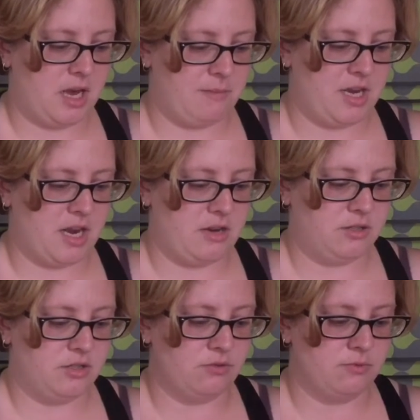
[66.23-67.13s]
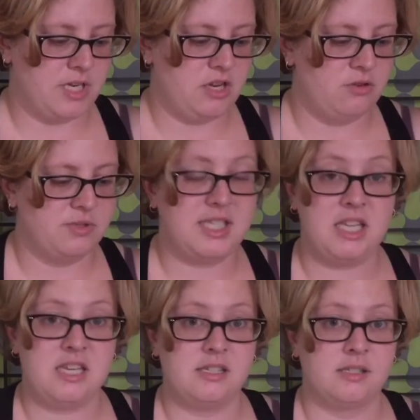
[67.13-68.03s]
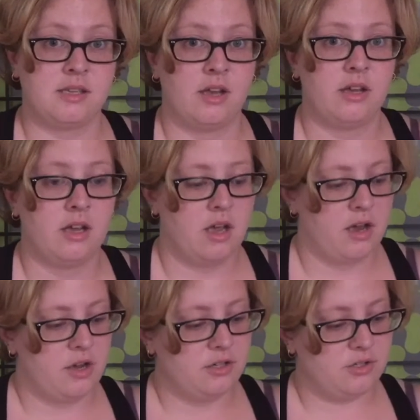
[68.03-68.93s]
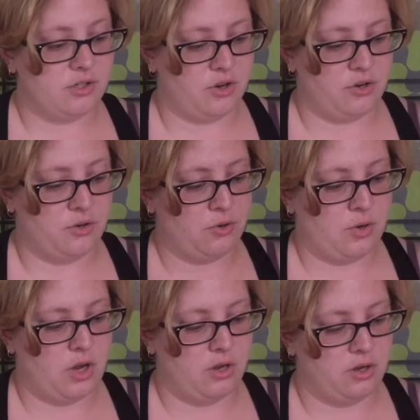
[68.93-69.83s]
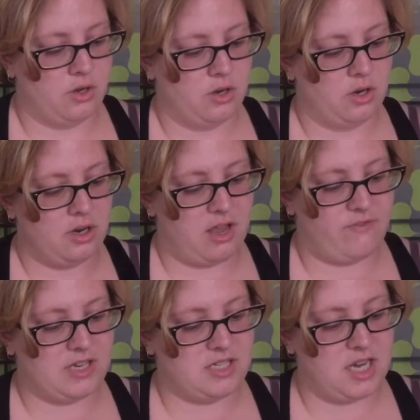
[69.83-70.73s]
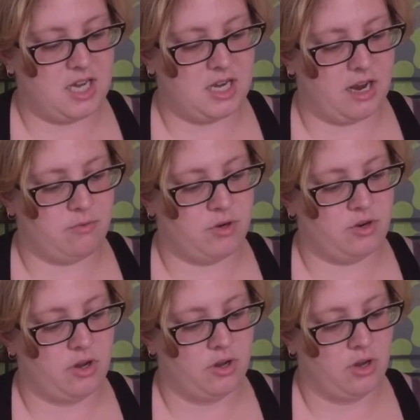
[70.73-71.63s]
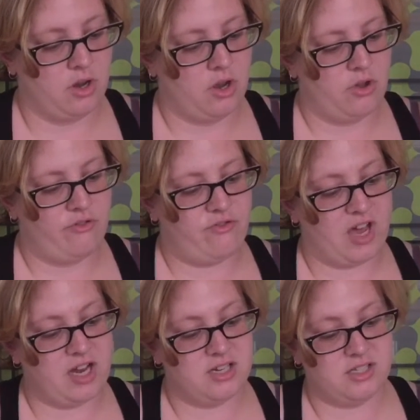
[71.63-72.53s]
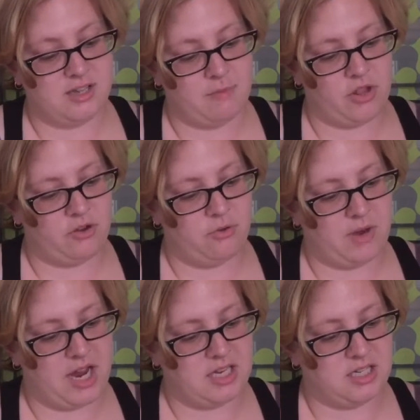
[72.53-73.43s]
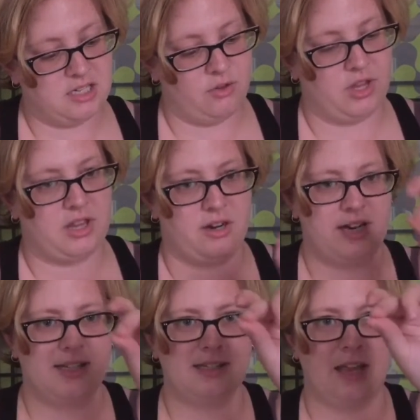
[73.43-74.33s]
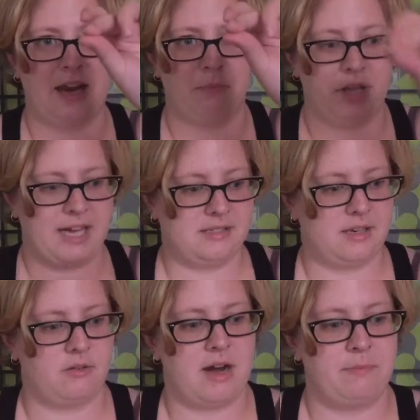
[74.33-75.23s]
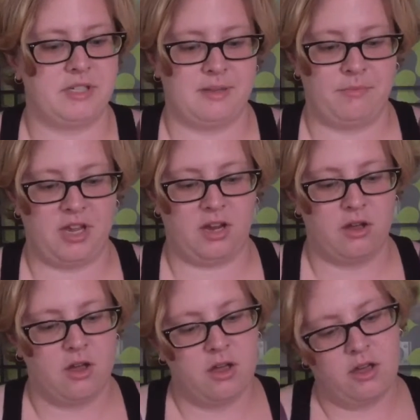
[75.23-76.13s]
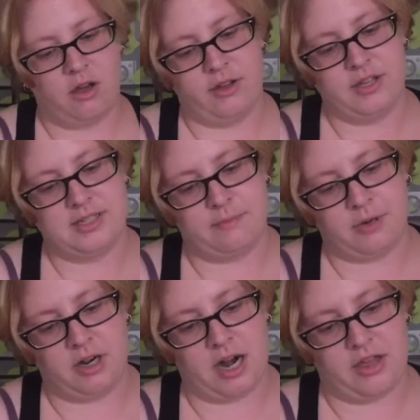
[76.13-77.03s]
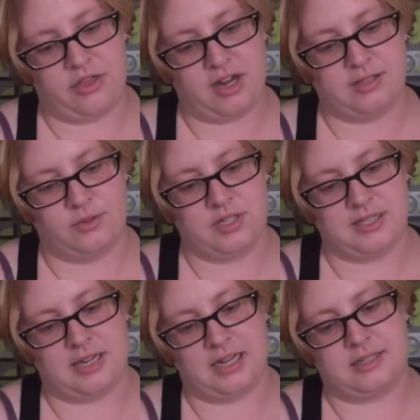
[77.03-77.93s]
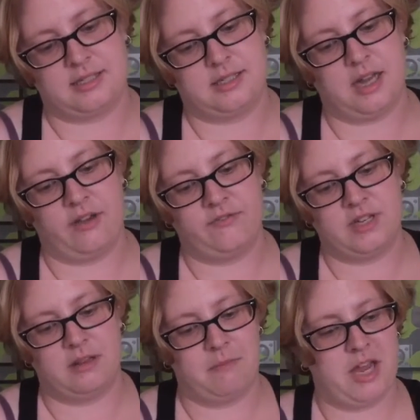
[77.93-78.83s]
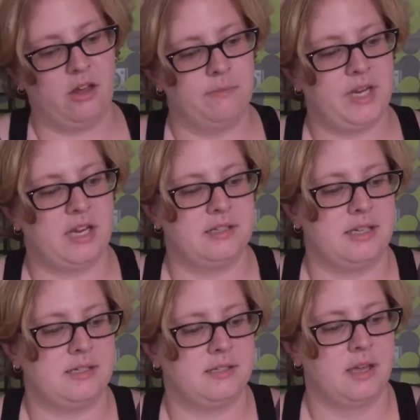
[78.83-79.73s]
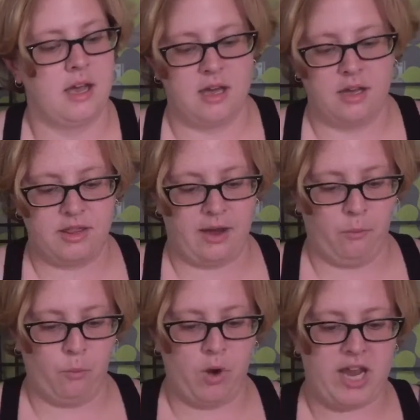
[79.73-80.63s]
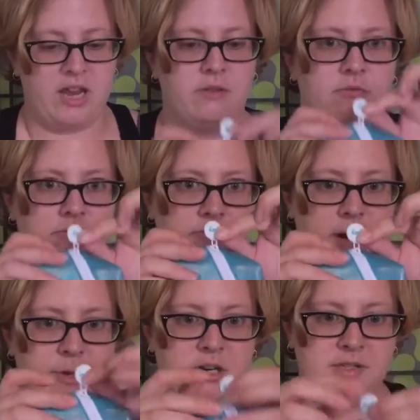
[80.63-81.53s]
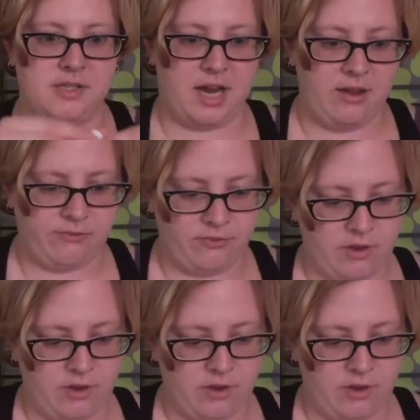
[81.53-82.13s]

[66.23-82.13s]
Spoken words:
I mean, I do reuse these, so if it did, I would find some other way to deal with it. There is like plastic wrap or something on the zipper, I think, so it doesn't get scuffed in the mail because it's that white rubber stuff.